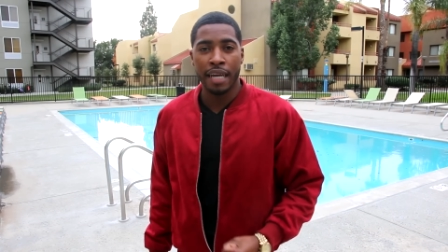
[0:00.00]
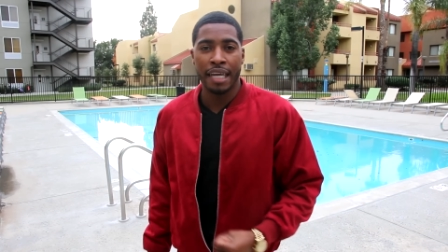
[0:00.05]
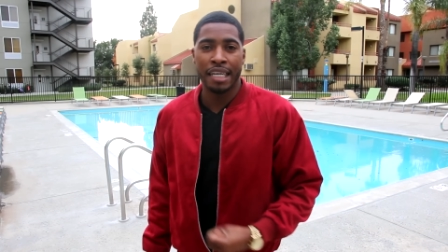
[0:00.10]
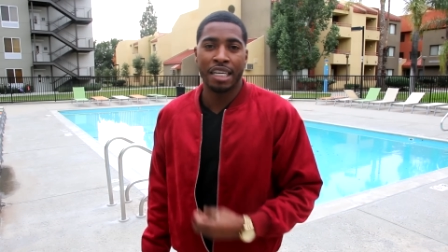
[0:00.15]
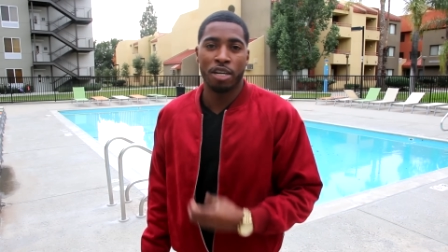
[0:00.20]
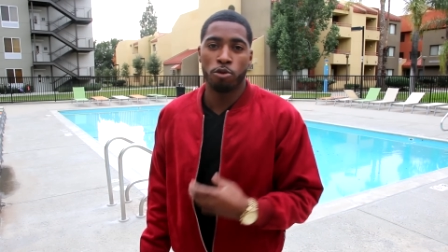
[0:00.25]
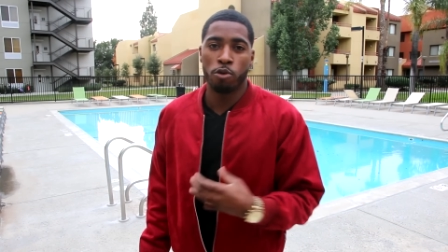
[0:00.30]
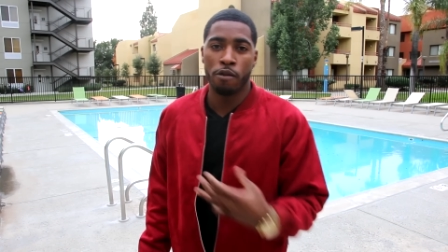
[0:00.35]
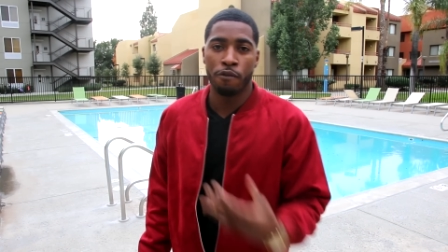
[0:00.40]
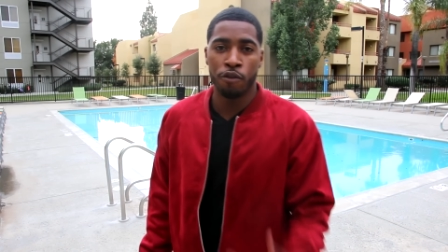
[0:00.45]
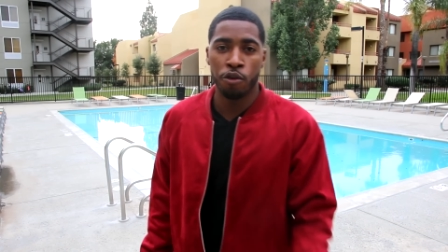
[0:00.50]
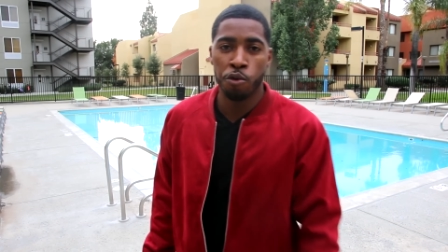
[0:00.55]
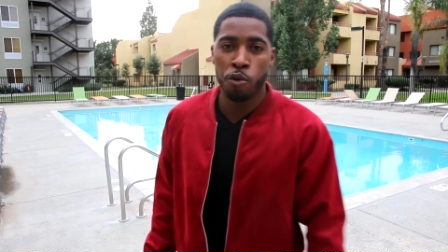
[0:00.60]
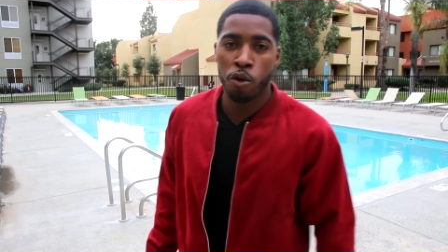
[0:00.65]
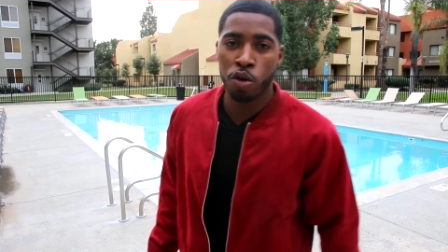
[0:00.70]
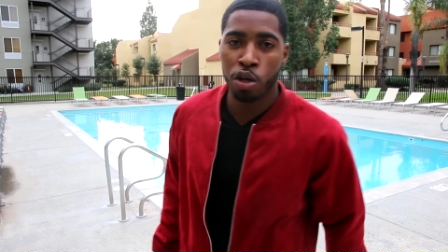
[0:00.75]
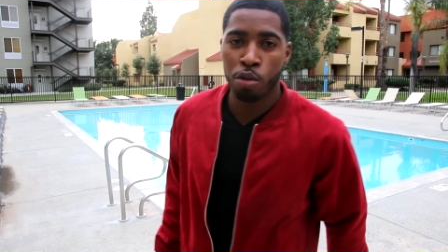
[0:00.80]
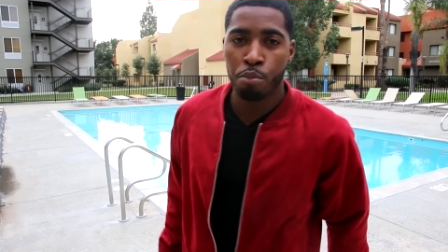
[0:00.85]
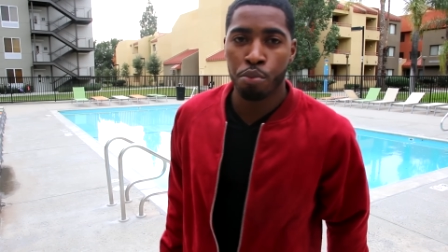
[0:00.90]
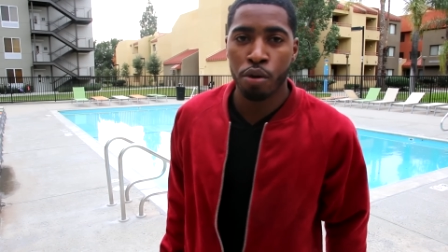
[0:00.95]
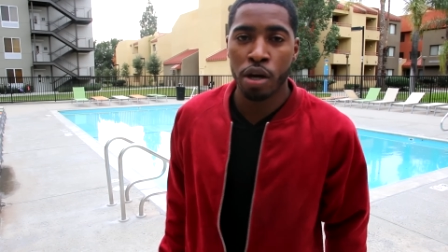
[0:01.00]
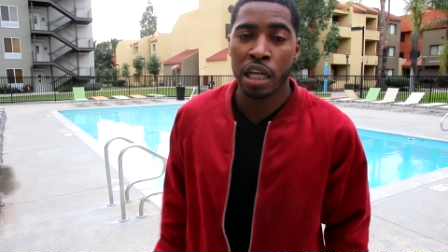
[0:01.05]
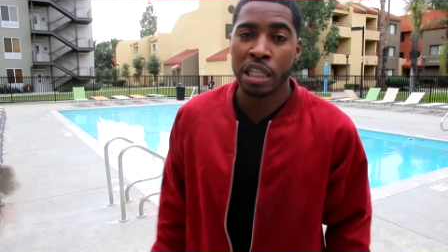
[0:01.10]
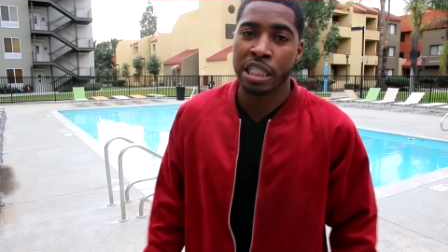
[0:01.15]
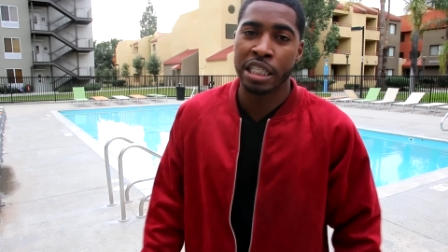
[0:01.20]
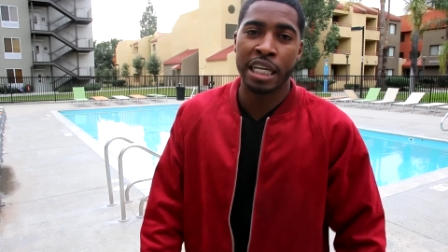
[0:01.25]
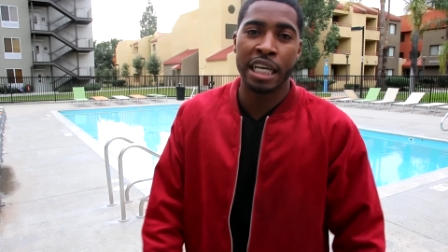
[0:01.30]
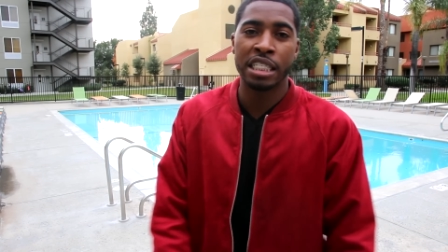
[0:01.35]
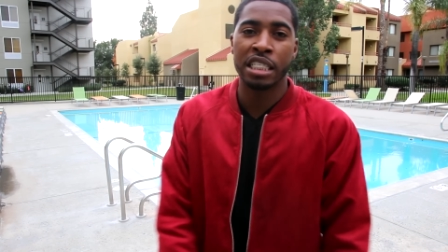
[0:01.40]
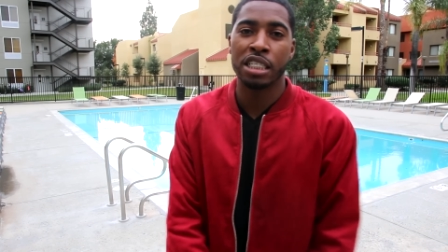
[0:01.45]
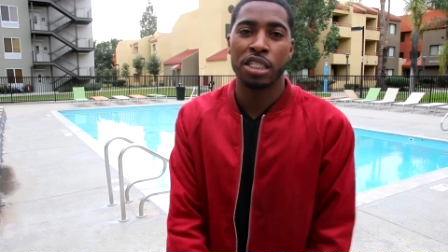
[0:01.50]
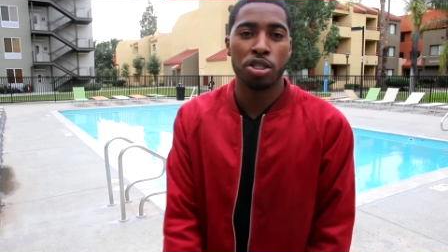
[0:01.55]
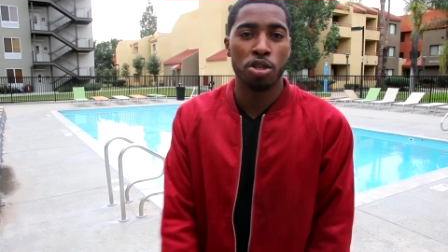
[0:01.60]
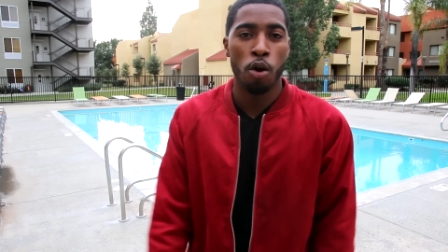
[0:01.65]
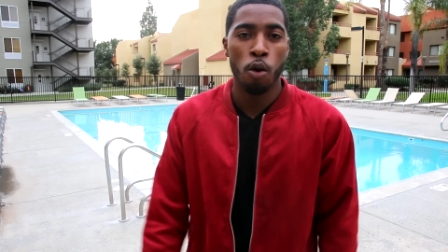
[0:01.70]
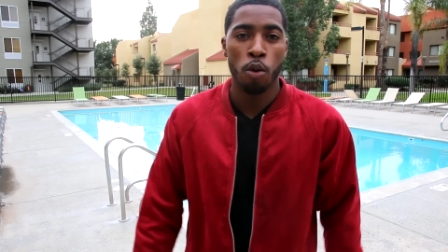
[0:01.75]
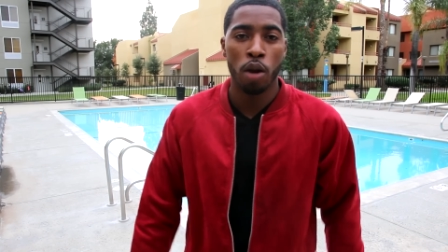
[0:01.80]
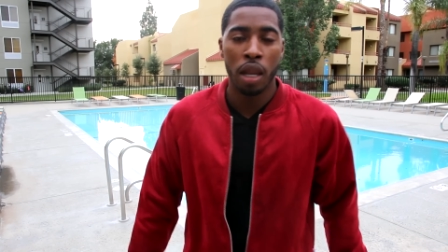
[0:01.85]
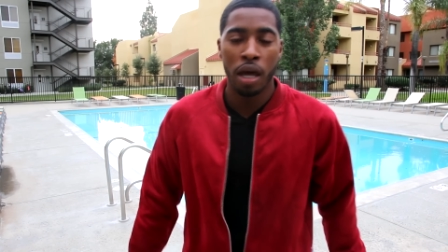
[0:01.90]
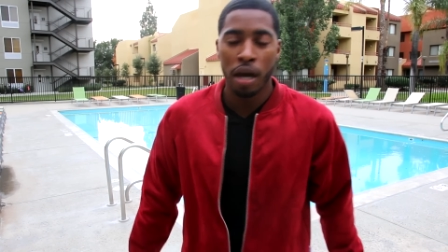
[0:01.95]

They did a review on the brush and they just showed